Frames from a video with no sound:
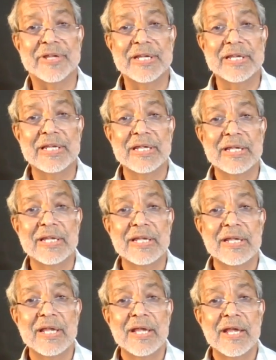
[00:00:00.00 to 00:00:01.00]

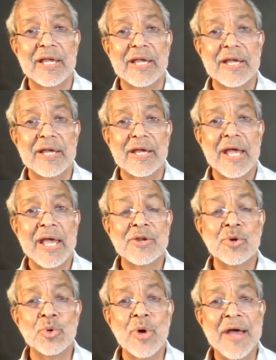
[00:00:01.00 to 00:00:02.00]
Yes.
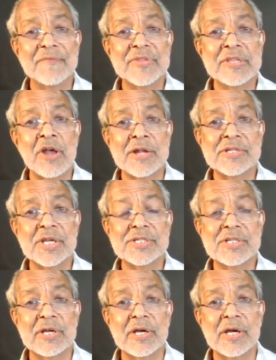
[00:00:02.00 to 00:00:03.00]
And it, who have not
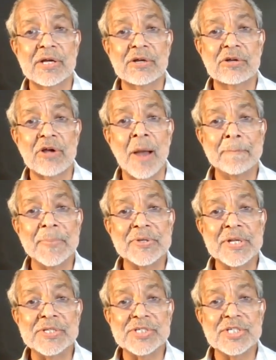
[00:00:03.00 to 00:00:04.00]
just the
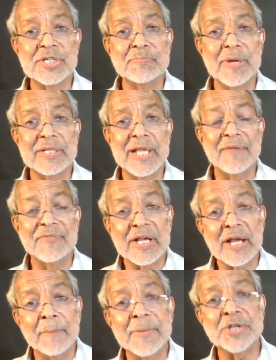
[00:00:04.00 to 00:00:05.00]
competency, but they have
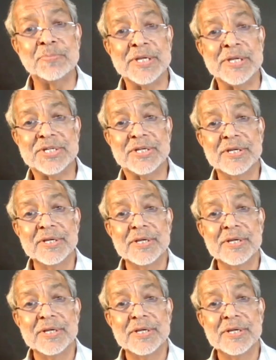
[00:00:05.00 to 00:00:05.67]
the commitment.